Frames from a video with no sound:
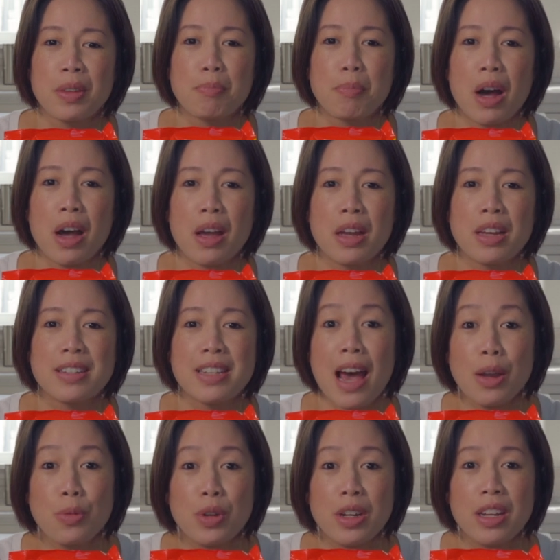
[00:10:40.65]
My
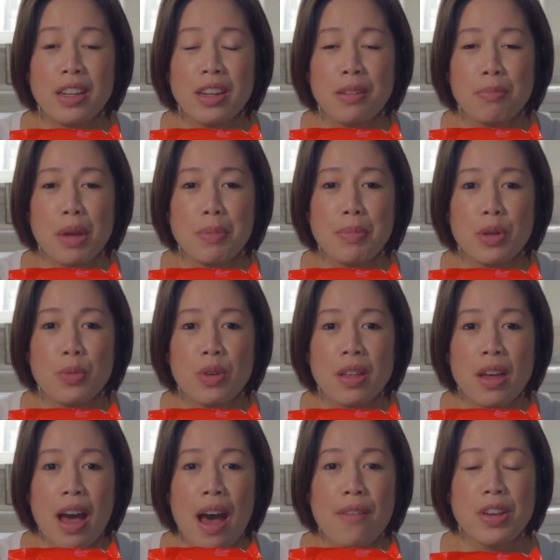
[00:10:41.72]
dad would eat it maybe with
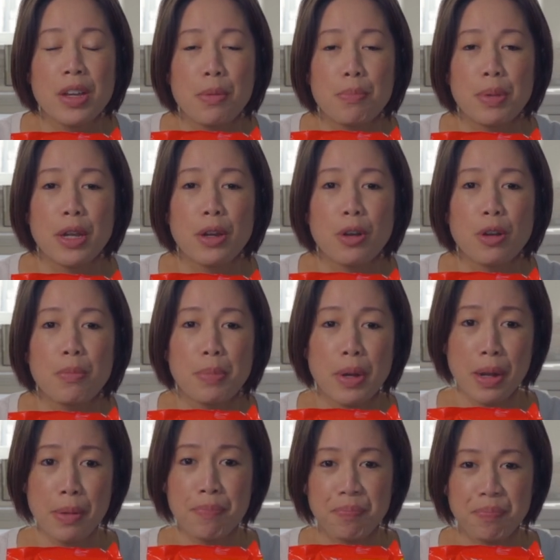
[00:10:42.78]
having a beer, but